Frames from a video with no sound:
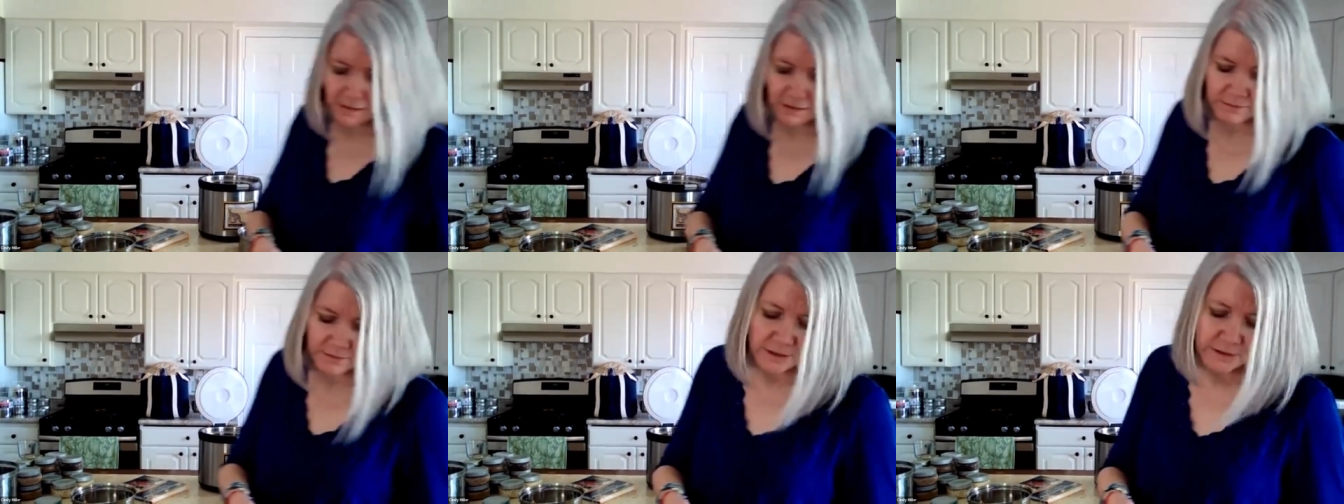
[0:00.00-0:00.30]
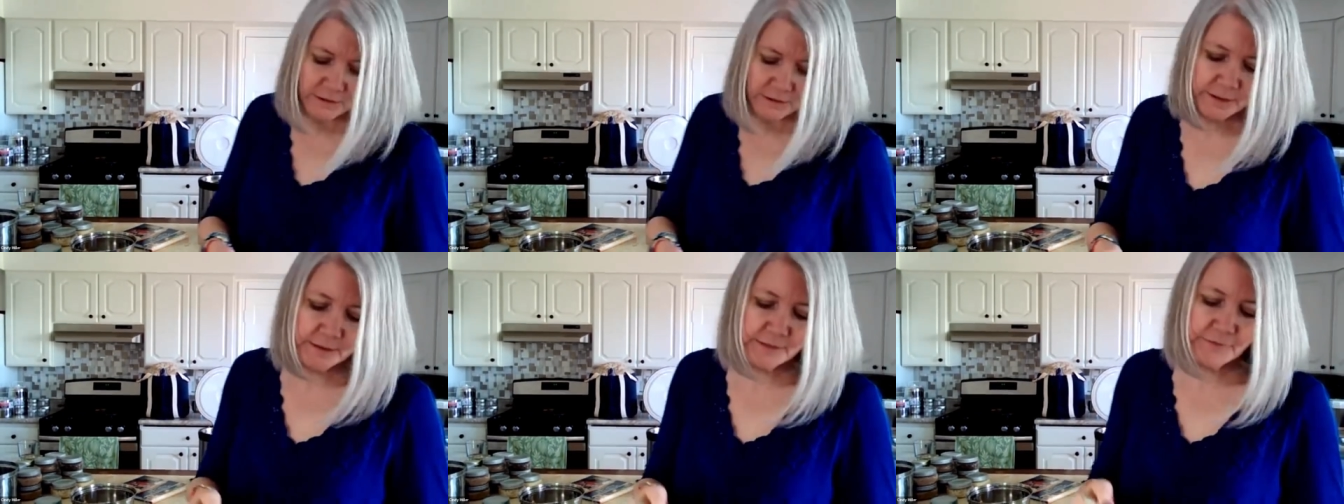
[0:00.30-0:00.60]
oh
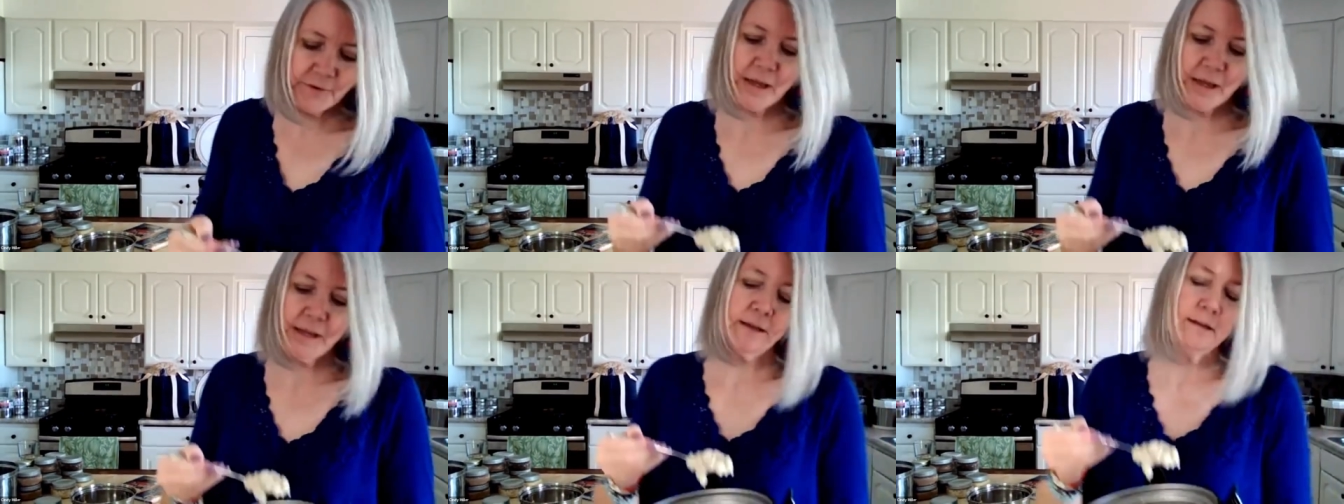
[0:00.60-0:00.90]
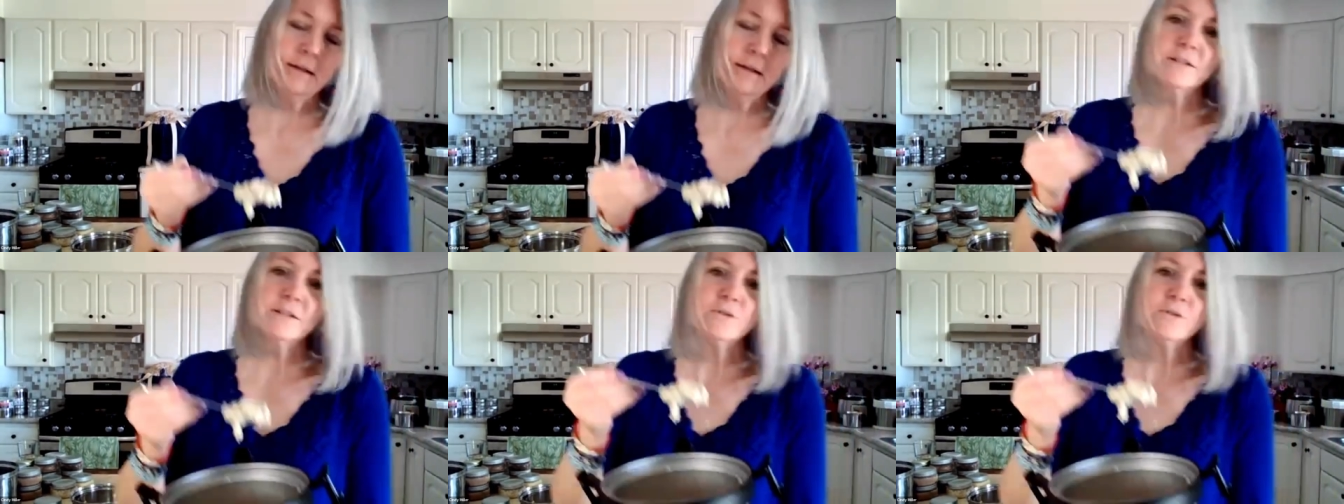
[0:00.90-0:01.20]
no, it's
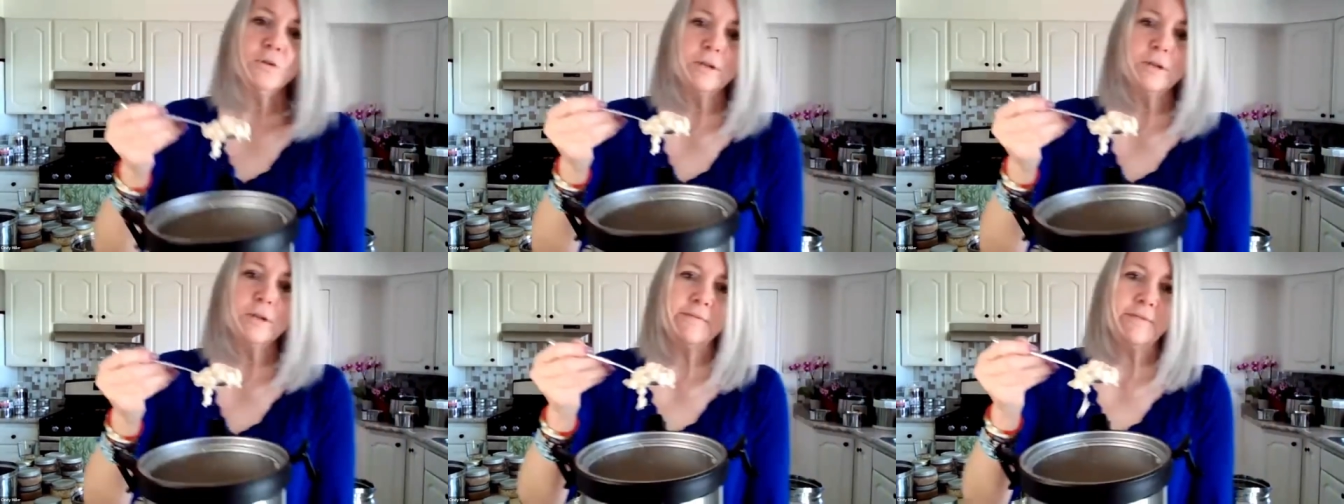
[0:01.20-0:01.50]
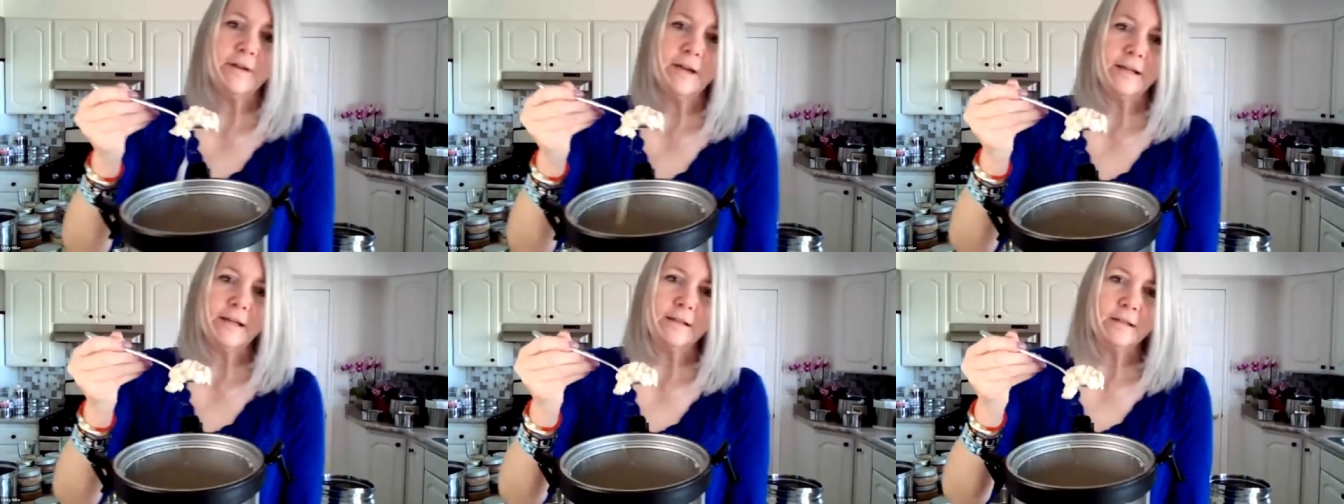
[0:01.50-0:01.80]
fine. It's totally
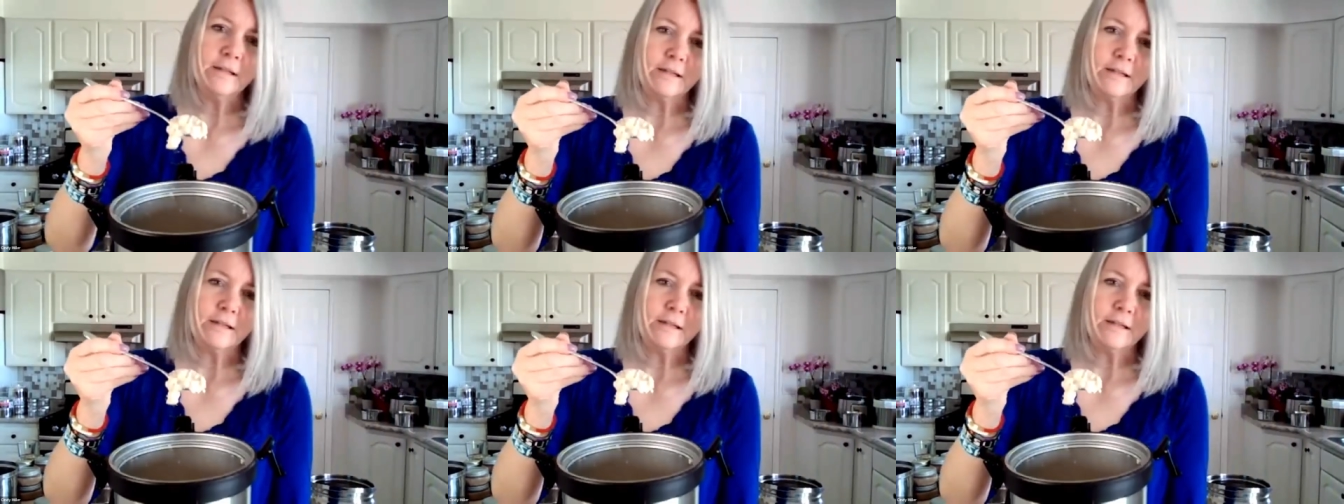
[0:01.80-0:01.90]
fine.